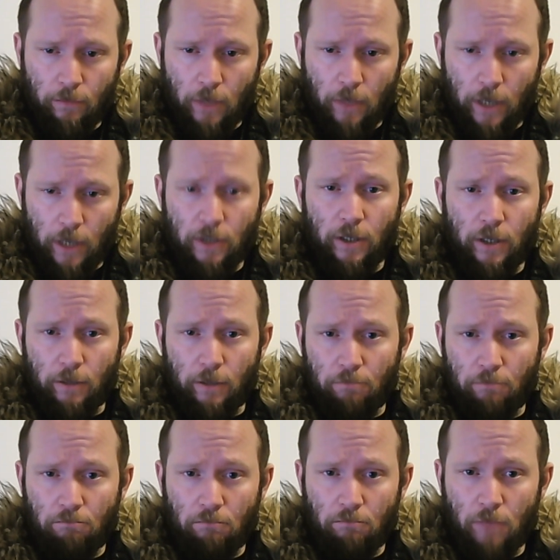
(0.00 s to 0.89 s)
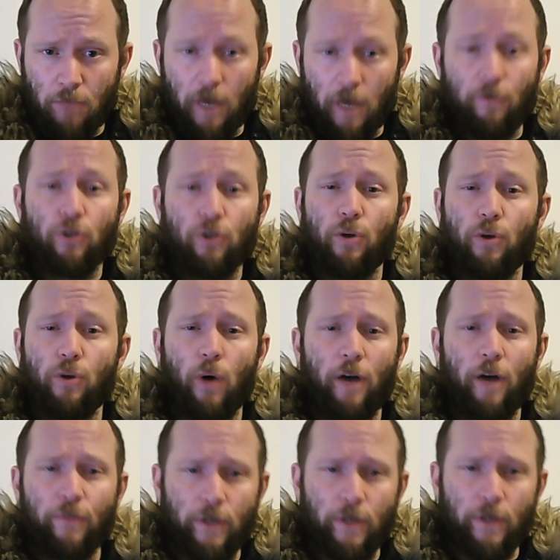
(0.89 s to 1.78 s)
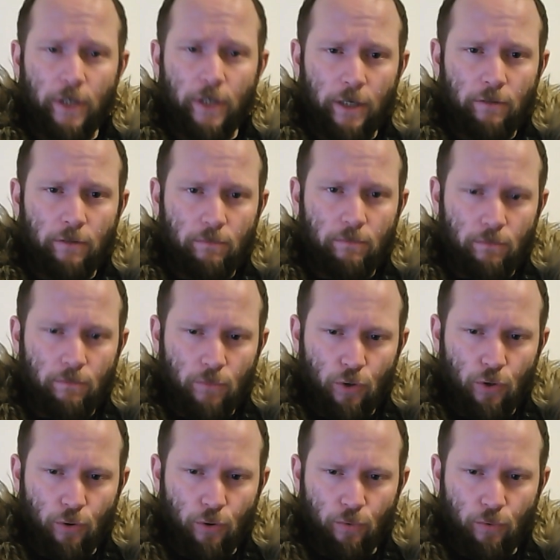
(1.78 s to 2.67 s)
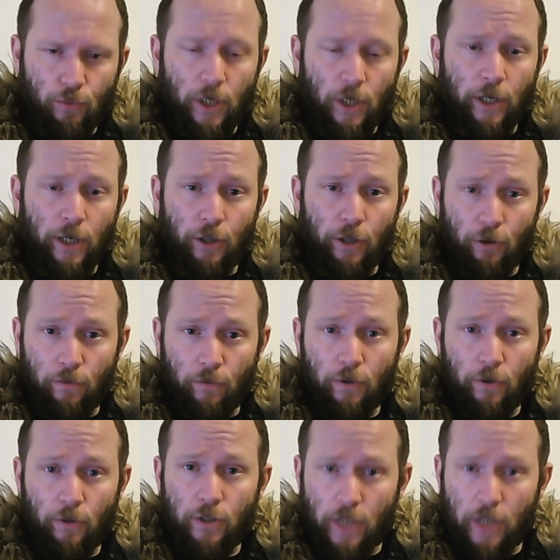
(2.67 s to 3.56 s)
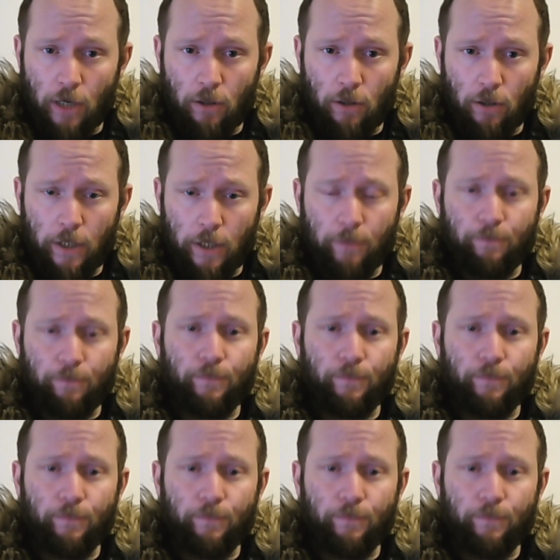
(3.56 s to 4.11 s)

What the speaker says: as they ever so often did, to take it over, settle it.